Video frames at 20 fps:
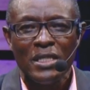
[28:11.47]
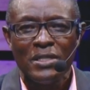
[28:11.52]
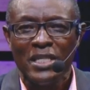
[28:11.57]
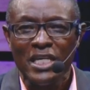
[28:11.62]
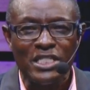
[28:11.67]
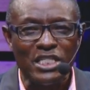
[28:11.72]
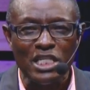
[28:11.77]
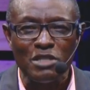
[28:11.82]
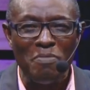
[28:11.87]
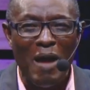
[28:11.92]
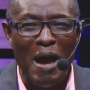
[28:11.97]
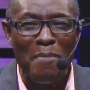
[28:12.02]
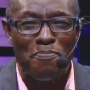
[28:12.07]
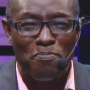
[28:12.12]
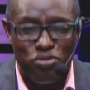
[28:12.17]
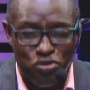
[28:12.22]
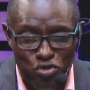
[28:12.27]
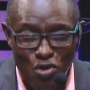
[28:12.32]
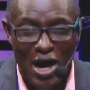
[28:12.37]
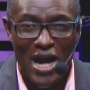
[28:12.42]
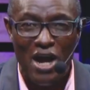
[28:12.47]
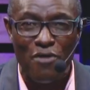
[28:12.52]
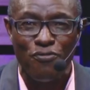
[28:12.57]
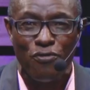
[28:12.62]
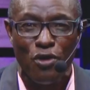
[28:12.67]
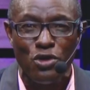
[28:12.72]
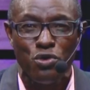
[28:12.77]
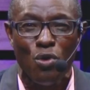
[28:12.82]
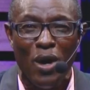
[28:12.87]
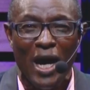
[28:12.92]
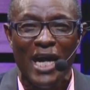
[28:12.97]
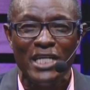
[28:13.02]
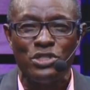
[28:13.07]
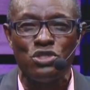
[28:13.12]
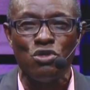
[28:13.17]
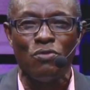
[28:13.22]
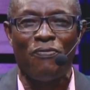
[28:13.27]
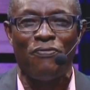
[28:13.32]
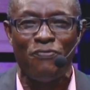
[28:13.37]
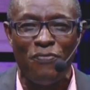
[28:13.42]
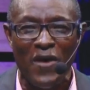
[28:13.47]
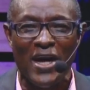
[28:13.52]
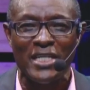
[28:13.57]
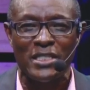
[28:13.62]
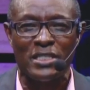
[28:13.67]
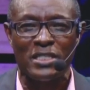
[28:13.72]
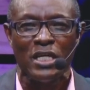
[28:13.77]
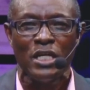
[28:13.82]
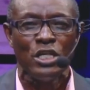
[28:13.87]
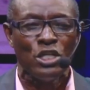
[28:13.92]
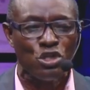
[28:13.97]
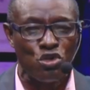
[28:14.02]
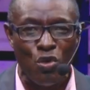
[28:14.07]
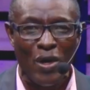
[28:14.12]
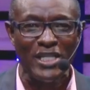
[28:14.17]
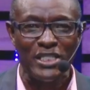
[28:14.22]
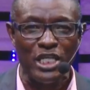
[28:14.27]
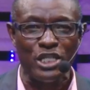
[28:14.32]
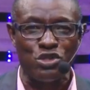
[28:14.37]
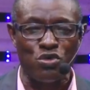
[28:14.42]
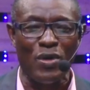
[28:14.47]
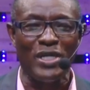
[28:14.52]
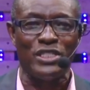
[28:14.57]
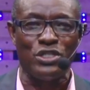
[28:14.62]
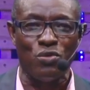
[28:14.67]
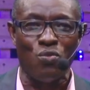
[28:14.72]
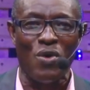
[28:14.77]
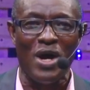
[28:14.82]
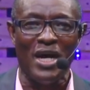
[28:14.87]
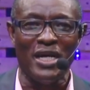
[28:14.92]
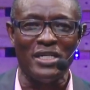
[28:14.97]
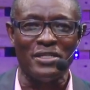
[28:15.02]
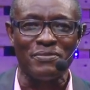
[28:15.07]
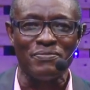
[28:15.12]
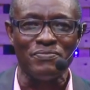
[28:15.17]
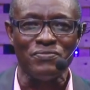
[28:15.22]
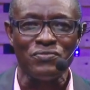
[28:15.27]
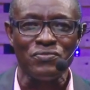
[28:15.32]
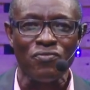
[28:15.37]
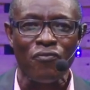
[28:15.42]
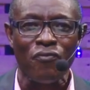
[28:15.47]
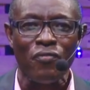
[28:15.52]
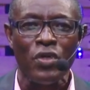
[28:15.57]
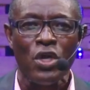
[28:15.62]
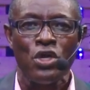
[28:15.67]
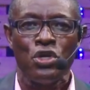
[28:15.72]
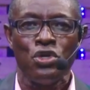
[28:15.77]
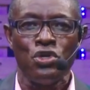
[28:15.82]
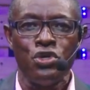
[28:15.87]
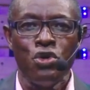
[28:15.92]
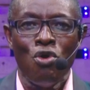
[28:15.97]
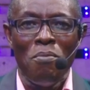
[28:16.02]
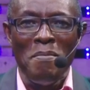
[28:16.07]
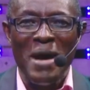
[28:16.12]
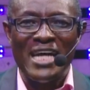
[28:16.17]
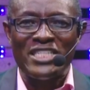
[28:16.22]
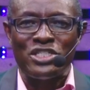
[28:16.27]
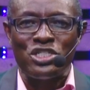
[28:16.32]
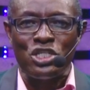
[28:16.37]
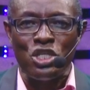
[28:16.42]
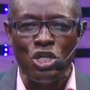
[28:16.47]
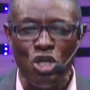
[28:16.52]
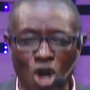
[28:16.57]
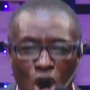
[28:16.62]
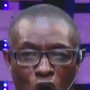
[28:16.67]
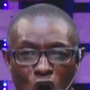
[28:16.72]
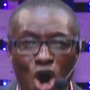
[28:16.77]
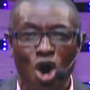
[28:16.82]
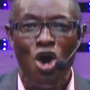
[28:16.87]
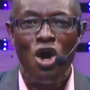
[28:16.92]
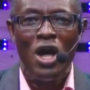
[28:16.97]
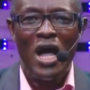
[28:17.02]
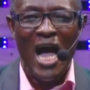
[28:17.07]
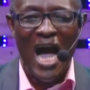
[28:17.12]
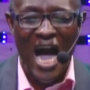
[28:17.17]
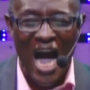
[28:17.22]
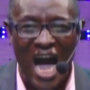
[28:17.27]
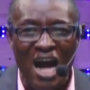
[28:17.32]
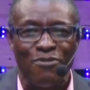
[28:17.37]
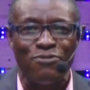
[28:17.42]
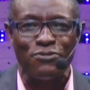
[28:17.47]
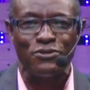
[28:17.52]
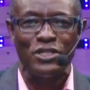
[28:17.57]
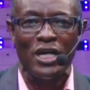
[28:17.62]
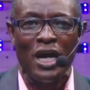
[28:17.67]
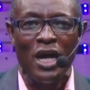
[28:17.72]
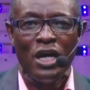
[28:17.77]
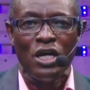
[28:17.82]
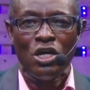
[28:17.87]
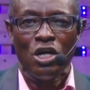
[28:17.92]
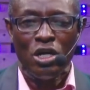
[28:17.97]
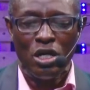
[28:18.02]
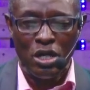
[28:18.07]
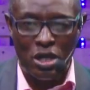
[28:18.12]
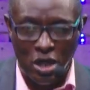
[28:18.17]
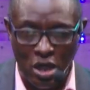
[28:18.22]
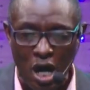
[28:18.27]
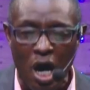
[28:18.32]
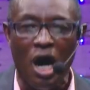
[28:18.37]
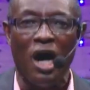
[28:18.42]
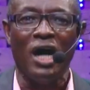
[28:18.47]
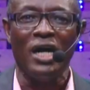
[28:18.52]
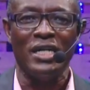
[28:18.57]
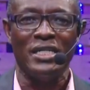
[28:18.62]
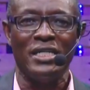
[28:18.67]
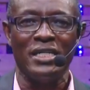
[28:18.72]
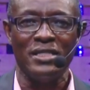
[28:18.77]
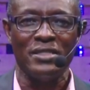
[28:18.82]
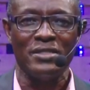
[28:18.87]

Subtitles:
This is my prayer for you as you face 2021. You must go after God.